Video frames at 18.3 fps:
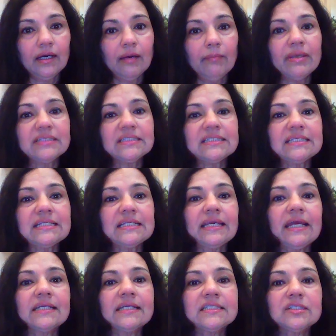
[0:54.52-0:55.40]
Basal cell
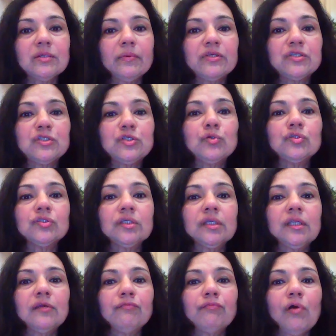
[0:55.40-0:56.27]
carcinoma is
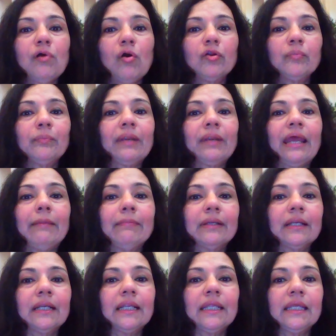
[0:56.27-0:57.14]
usually found
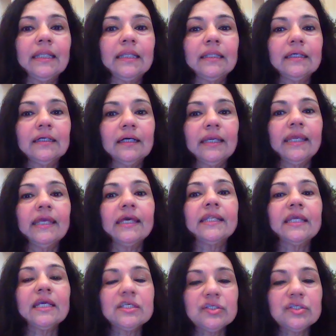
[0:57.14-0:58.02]
primarily in the
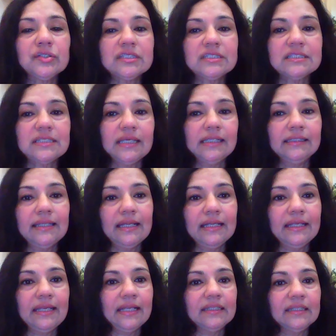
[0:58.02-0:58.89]
areas of the skin
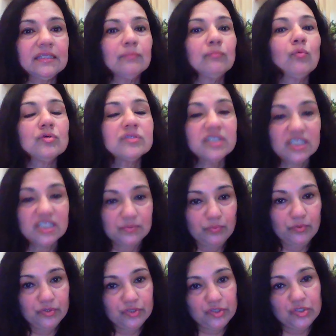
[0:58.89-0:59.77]
that get the most
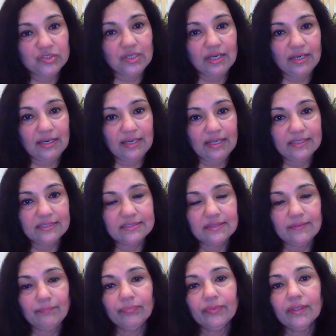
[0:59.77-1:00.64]
exposure to sunlight,
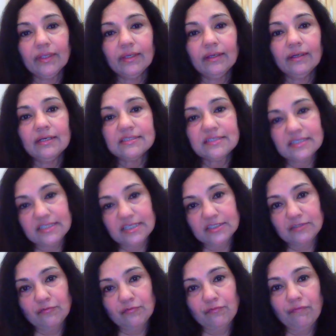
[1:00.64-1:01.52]
such
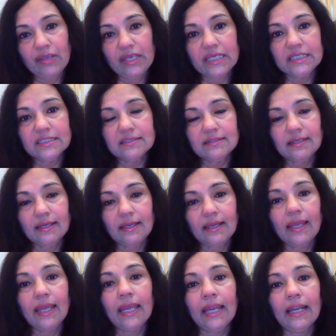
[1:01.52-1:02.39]
as the face,
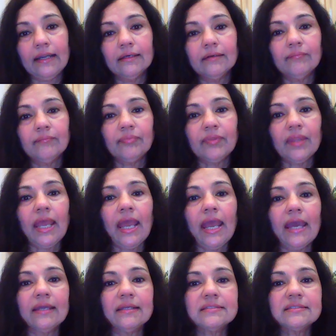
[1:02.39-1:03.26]
head,
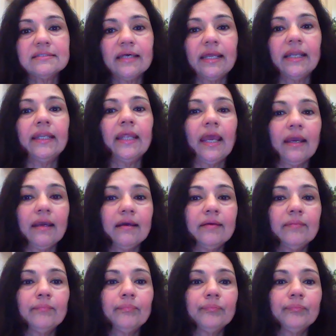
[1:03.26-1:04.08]
hands, and neck.